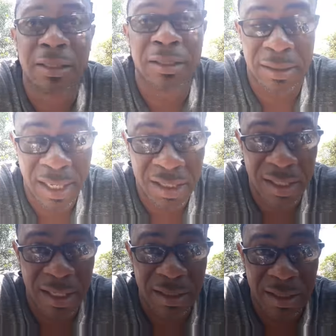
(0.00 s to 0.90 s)

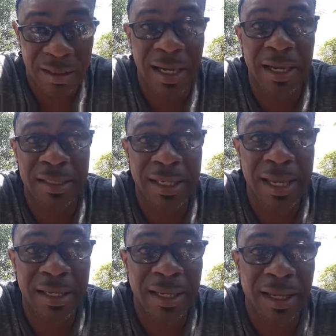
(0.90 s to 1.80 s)
section. Dollar
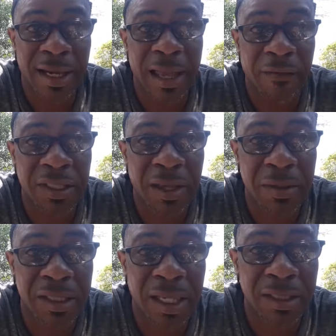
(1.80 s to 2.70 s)
sign, Life is a
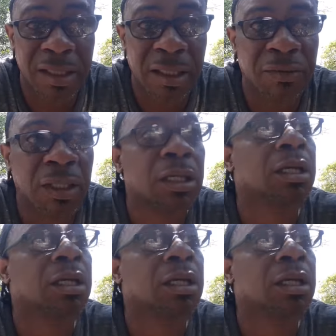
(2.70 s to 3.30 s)
Mission TV.